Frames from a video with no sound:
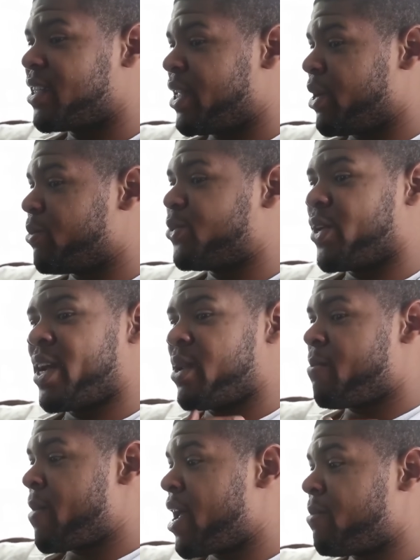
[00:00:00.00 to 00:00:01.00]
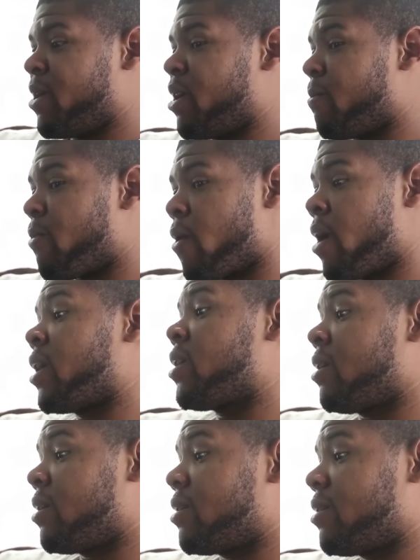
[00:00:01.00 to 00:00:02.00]
as them trying to make me a
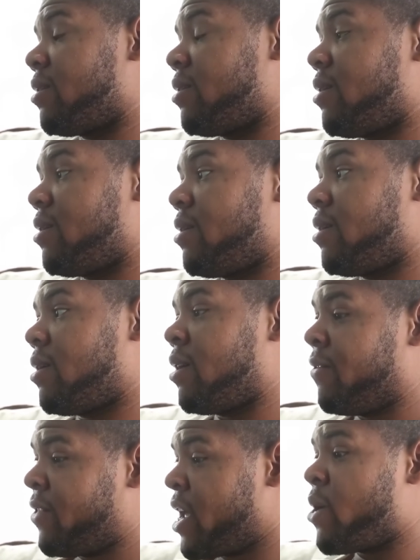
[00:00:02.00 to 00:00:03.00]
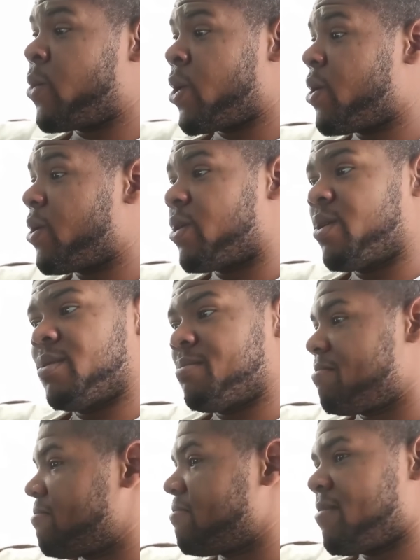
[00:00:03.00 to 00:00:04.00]
product of they were,
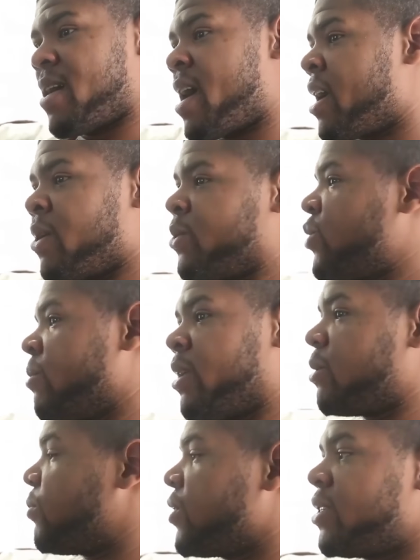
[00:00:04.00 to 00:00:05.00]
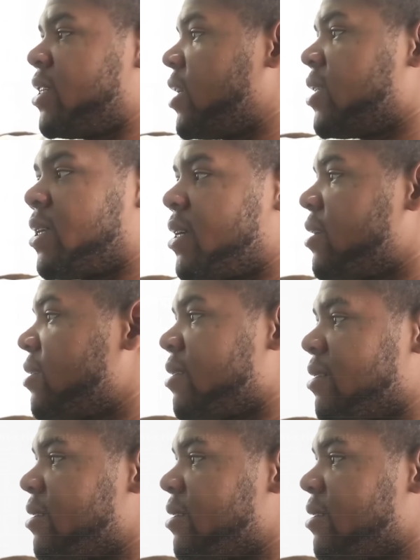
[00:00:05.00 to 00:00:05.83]
I don't too much appreciate that.